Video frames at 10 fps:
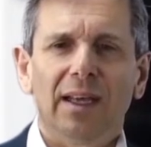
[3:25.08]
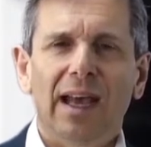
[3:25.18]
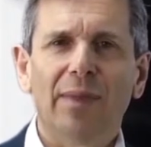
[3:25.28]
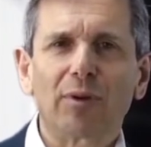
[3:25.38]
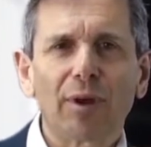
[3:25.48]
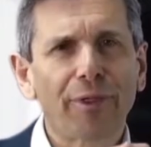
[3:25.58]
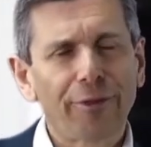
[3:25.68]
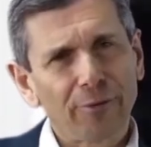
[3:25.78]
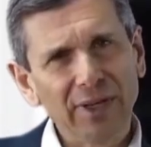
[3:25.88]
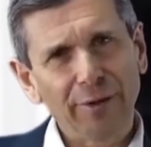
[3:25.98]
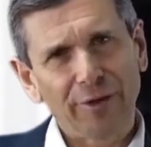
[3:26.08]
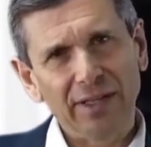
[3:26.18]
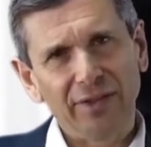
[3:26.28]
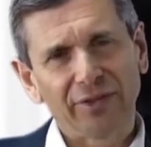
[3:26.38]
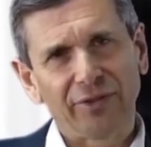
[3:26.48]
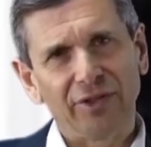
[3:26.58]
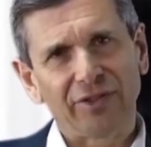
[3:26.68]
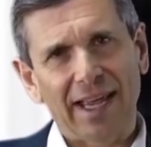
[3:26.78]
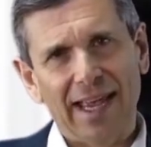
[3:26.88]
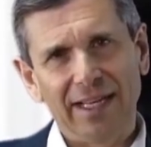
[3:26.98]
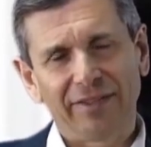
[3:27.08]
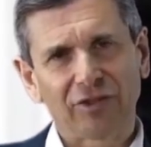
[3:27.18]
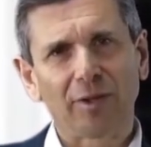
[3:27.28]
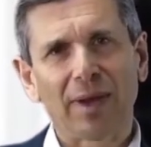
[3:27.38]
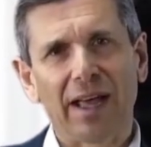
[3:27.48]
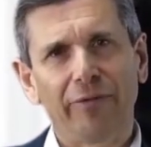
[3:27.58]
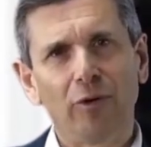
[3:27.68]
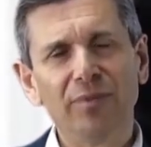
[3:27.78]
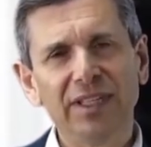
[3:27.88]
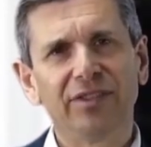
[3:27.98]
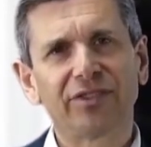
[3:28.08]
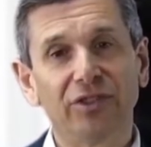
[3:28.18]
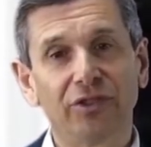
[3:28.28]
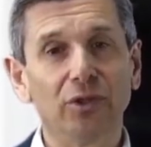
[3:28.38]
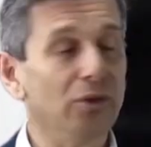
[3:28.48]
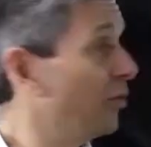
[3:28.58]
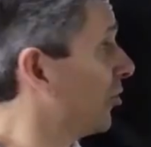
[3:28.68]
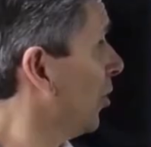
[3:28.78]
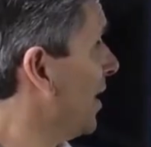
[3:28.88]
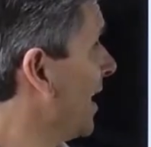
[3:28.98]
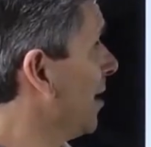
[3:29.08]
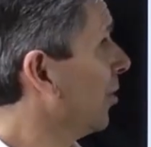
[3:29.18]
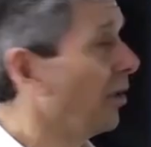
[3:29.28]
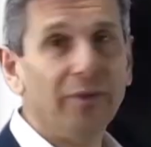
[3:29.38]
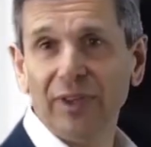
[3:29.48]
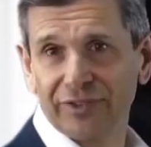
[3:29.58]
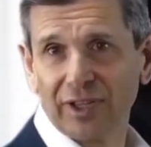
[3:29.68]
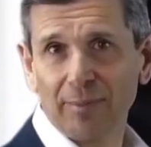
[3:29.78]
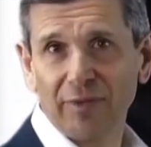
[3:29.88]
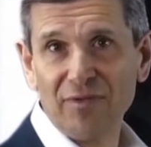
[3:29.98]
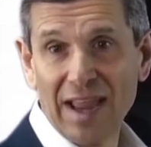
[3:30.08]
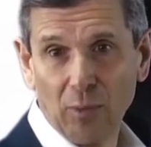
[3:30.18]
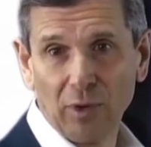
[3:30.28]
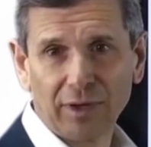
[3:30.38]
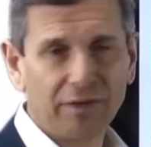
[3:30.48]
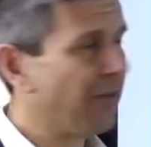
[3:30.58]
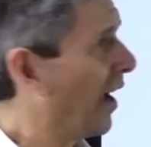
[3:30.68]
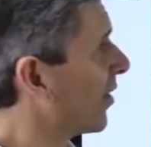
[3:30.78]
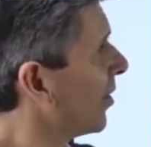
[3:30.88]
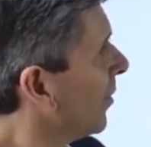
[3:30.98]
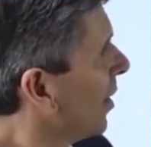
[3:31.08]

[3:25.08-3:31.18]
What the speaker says: And there are 3 things that a digital platform needs to do to enable this type of network effect.